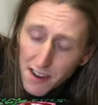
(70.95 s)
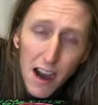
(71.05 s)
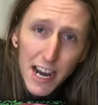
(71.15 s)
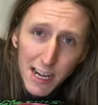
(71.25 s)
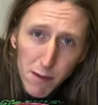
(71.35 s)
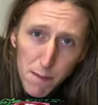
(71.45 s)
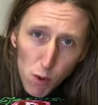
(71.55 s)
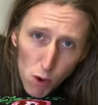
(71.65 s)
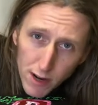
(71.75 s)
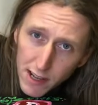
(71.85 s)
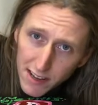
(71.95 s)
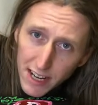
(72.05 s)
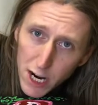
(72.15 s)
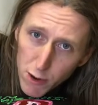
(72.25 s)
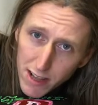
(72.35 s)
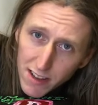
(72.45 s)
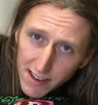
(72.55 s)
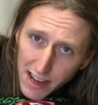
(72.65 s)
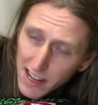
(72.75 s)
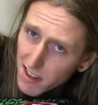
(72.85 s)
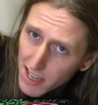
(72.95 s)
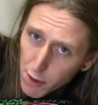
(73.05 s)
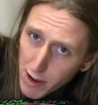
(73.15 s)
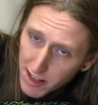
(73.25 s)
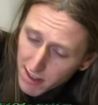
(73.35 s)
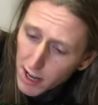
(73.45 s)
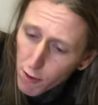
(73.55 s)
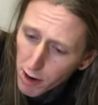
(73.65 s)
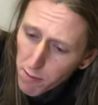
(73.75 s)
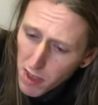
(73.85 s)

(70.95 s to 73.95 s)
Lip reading: hiding my porn and diaries and etc etc.